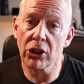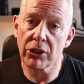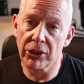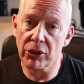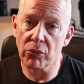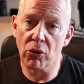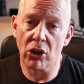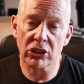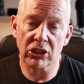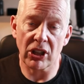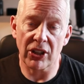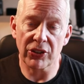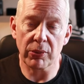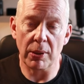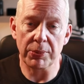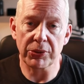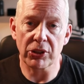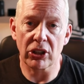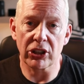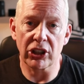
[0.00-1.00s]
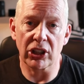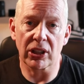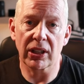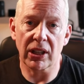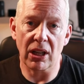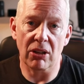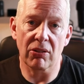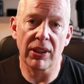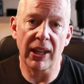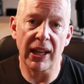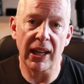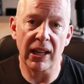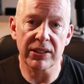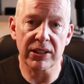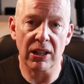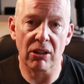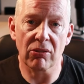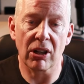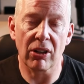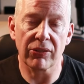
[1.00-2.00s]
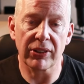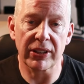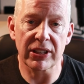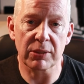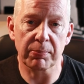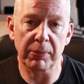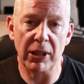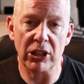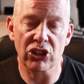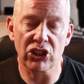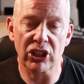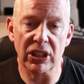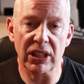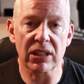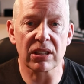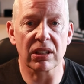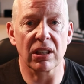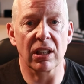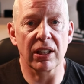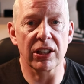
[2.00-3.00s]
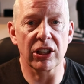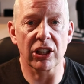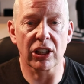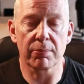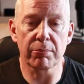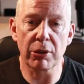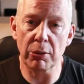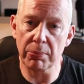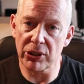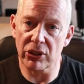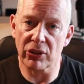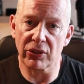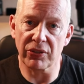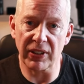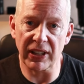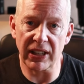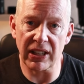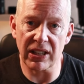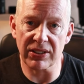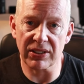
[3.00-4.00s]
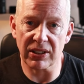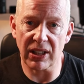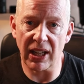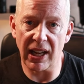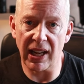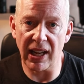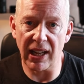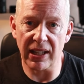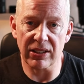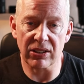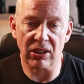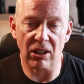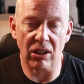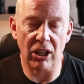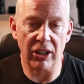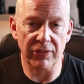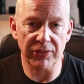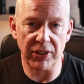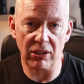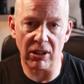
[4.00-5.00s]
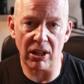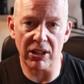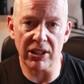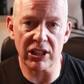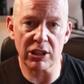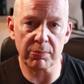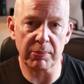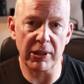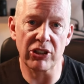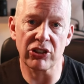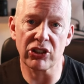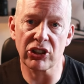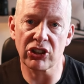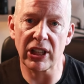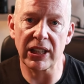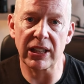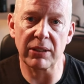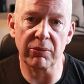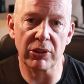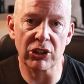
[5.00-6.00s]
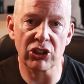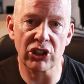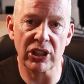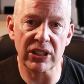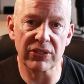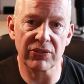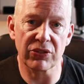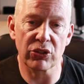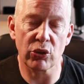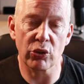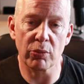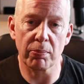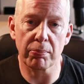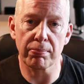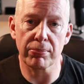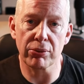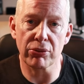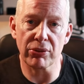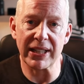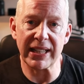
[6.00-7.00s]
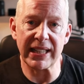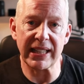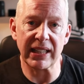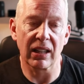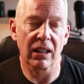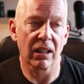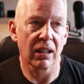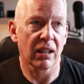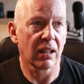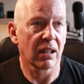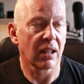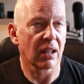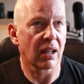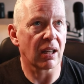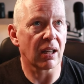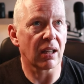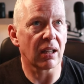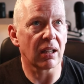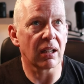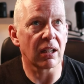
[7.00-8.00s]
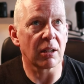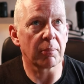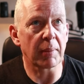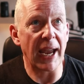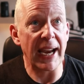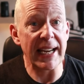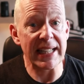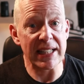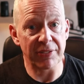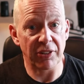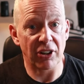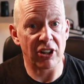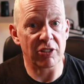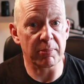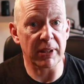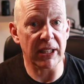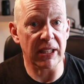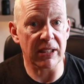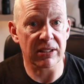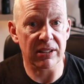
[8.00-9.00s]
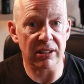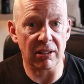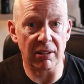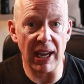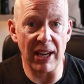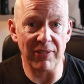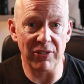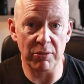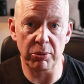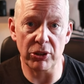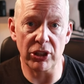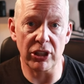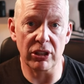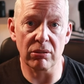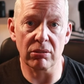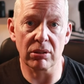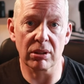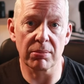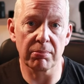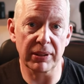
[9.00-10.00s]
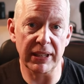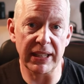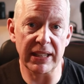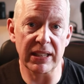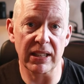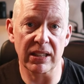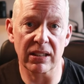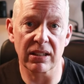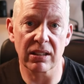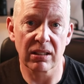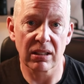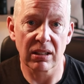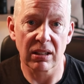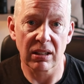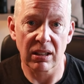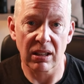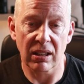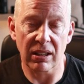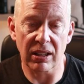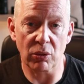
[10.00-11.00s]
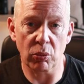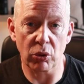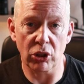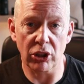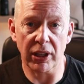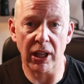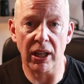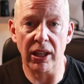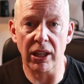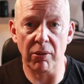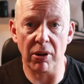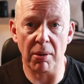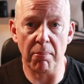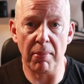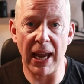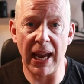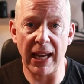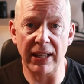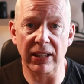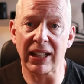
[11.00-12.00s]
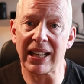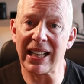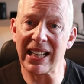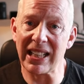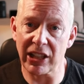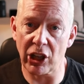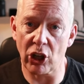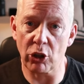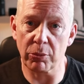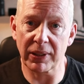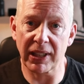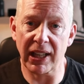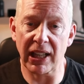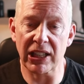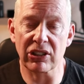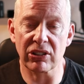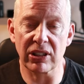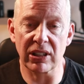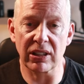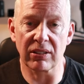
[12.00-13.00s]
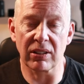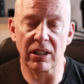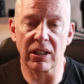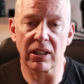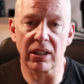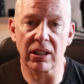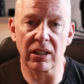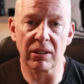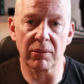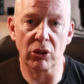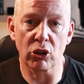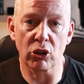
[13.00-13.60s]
on the RoxLyfe's website, you can go in there and download this spreadsheet. You can put in your figures, and I've downloaded the spreadsheet, which is for pre um, 85 minutes. So everybody who completed the workout that were a man in the open category uh,